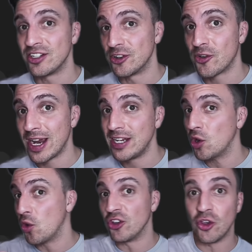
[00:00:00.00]
Train?
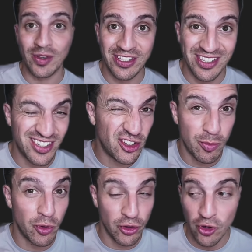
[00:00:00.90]
Or in your instance, you
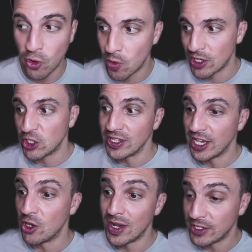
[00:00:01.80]
put your question
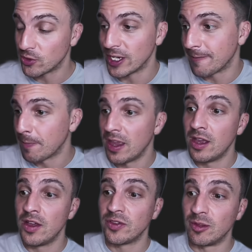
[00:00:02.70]
that you're answering.
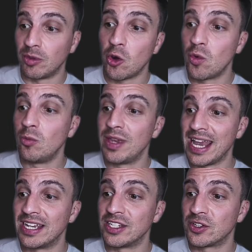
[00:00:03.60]
The blog will be
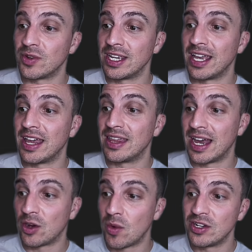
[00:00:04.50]
answering
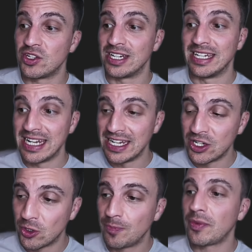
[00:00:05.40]
that question in
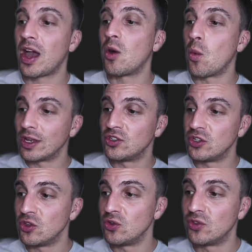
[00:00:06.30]
detail. I want you
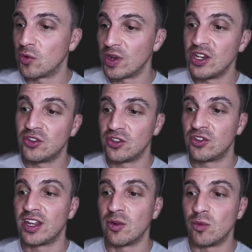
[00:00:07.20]
to use the research
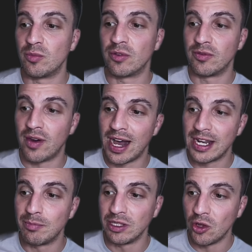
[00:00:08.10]
that I will
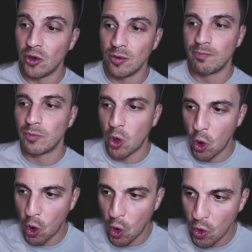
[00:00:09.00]
provide below.
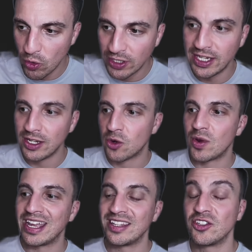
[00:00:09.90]
Only
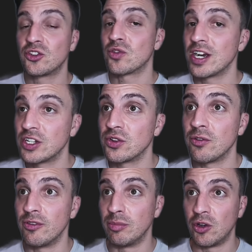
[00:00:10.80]
create the structure
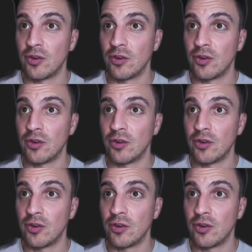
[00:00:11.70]
of the blog